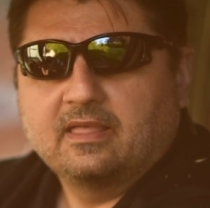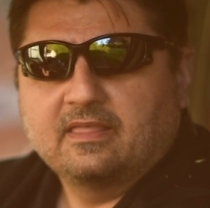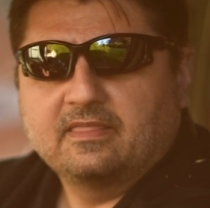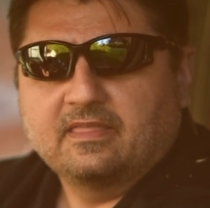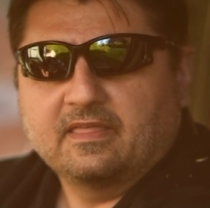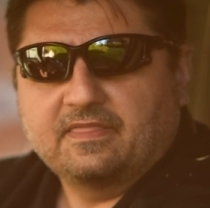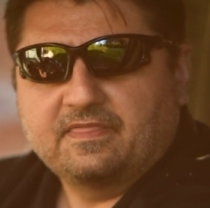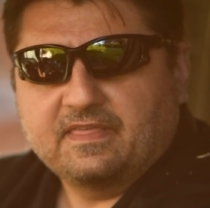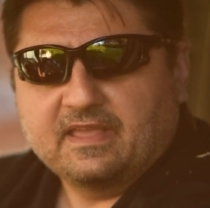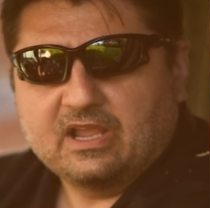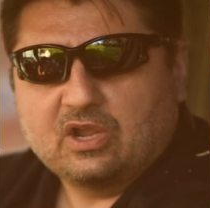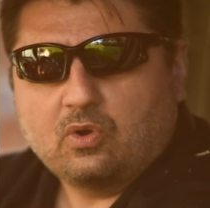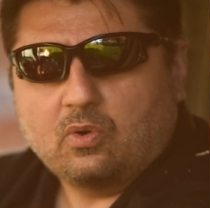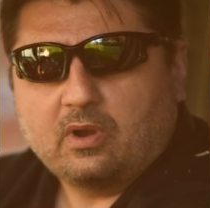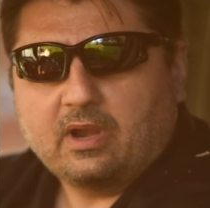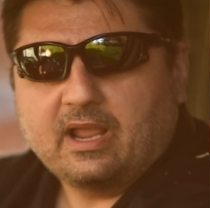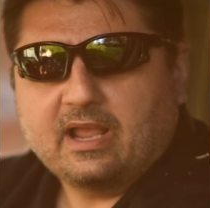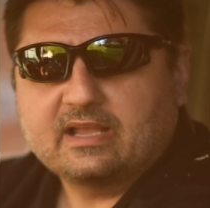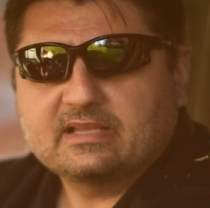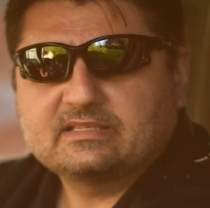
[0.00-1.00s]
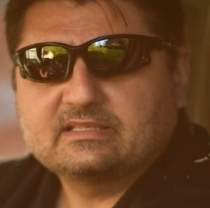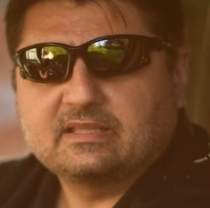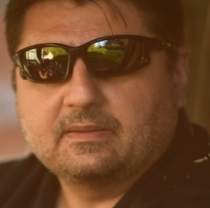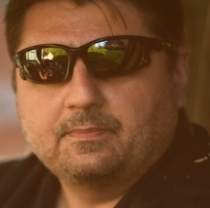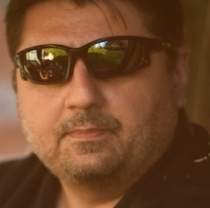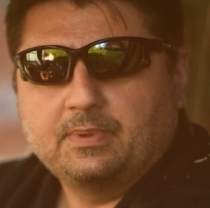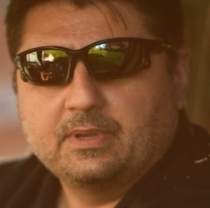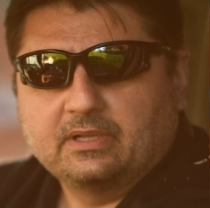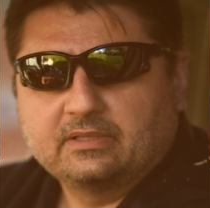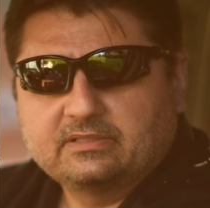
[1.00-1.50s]
The Thinkware has the
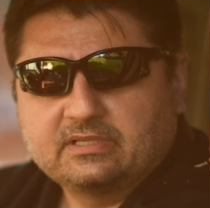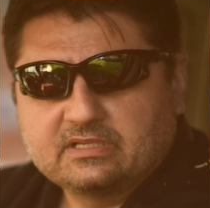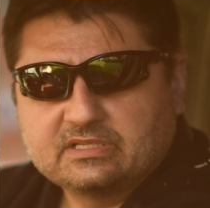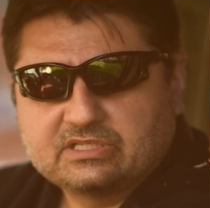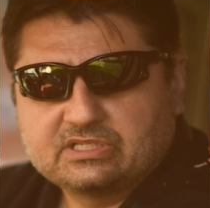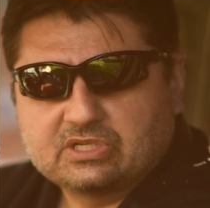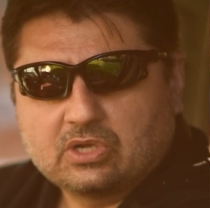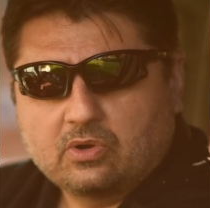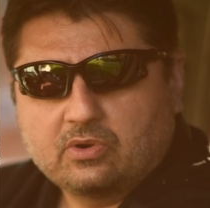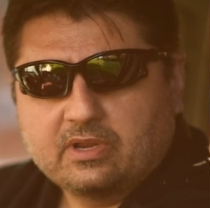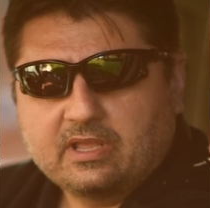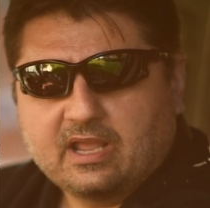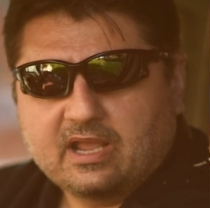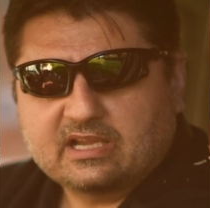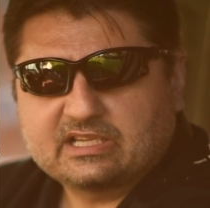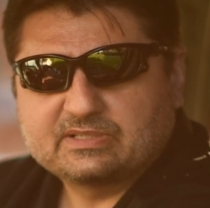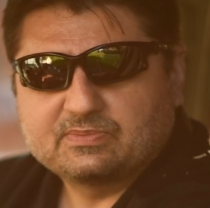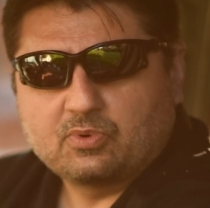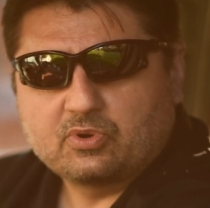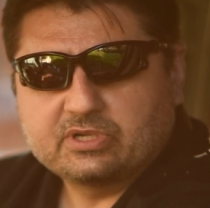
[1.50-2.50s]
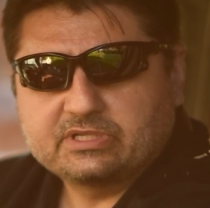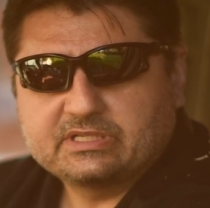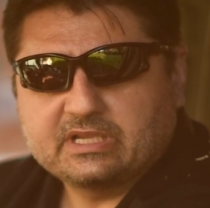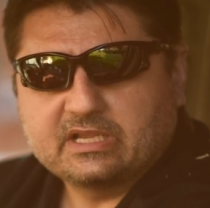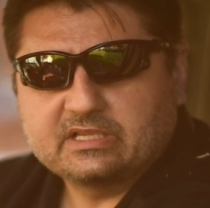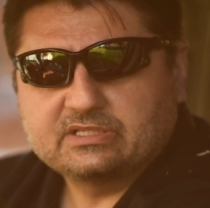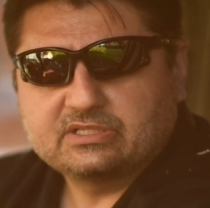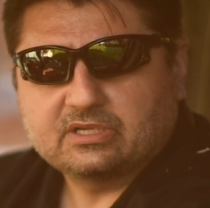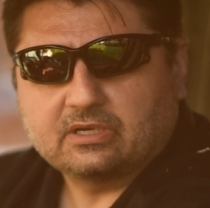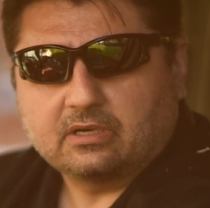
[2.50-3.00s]
built-in Sony Exmor
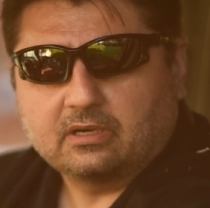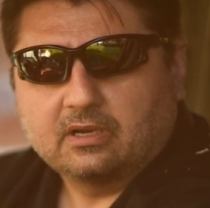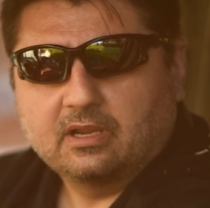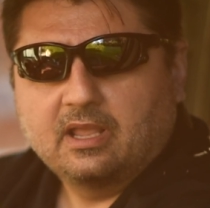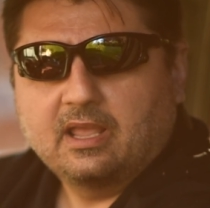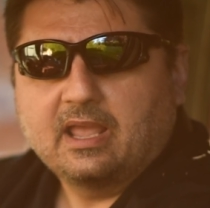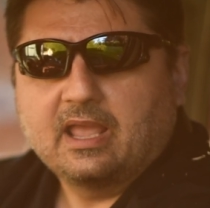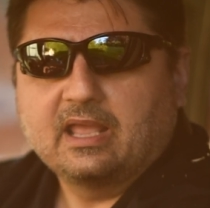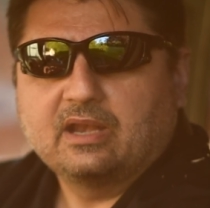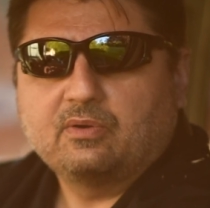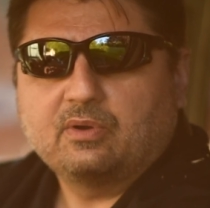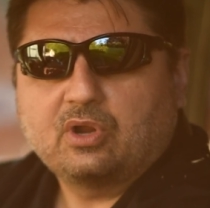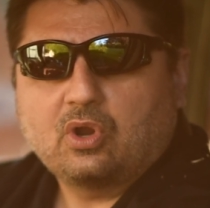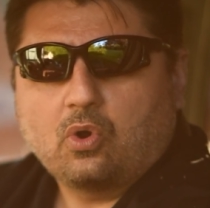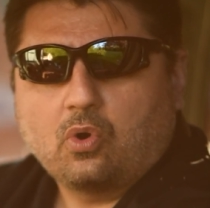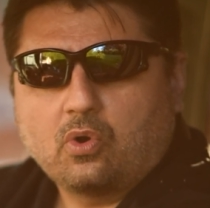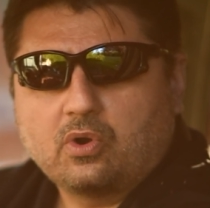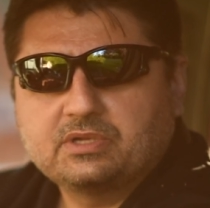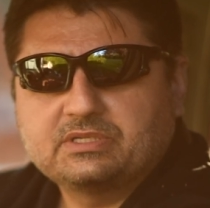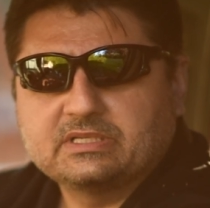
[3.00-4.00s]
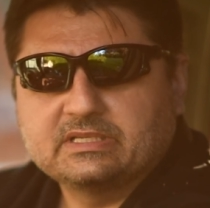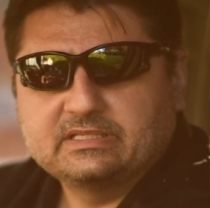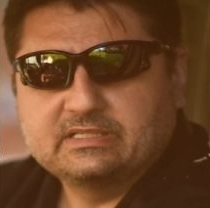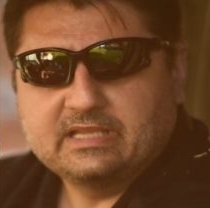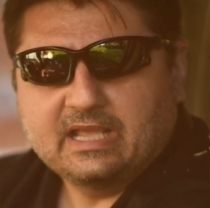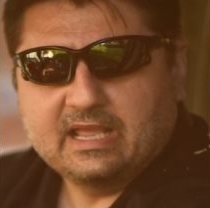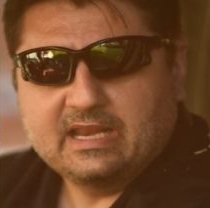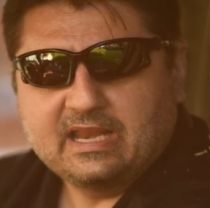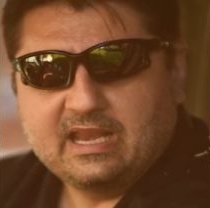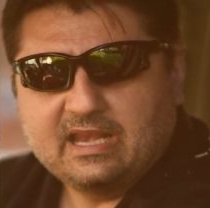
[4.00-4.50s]
sensor and it records in
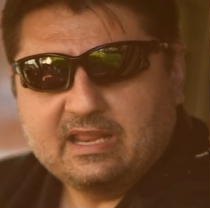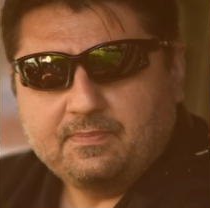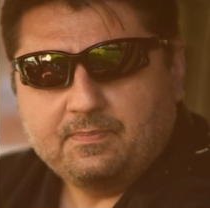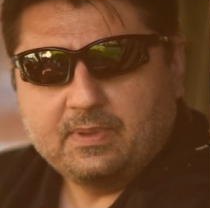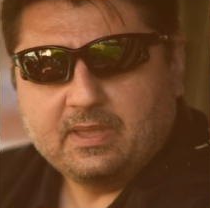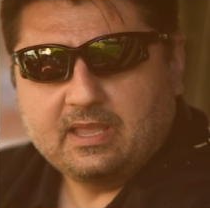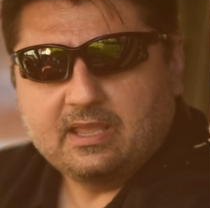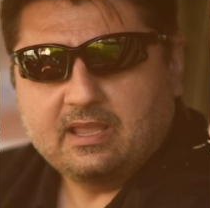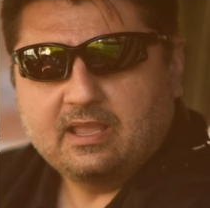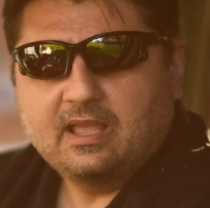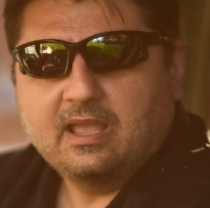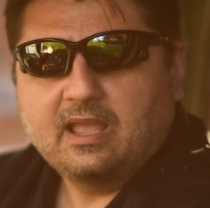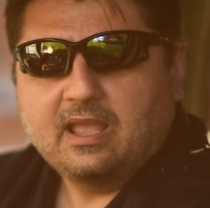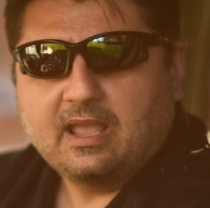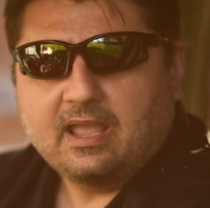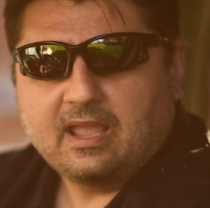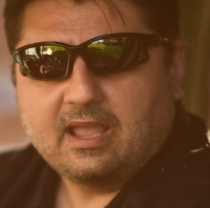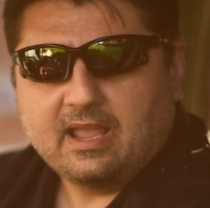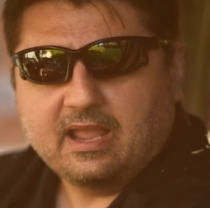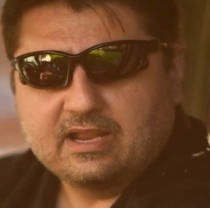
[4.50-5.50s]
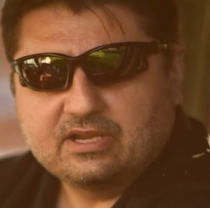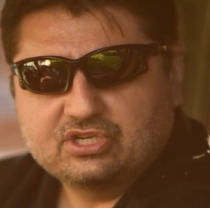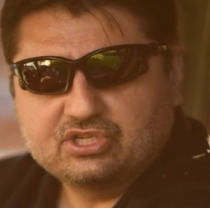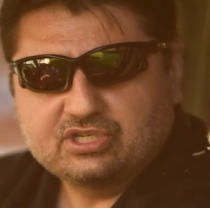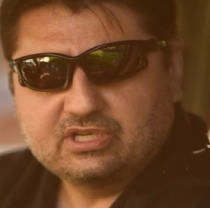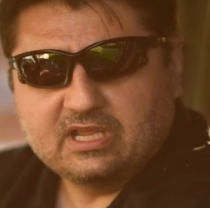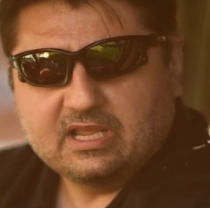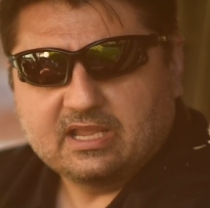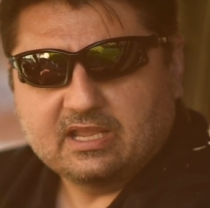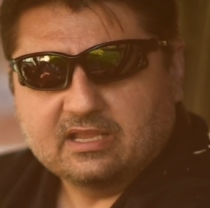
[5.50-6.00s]
1080p
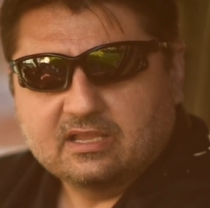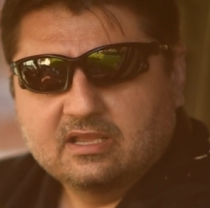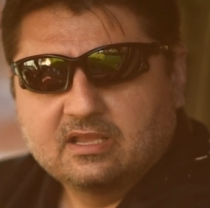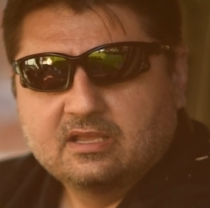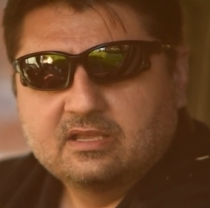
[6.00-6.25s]
HD.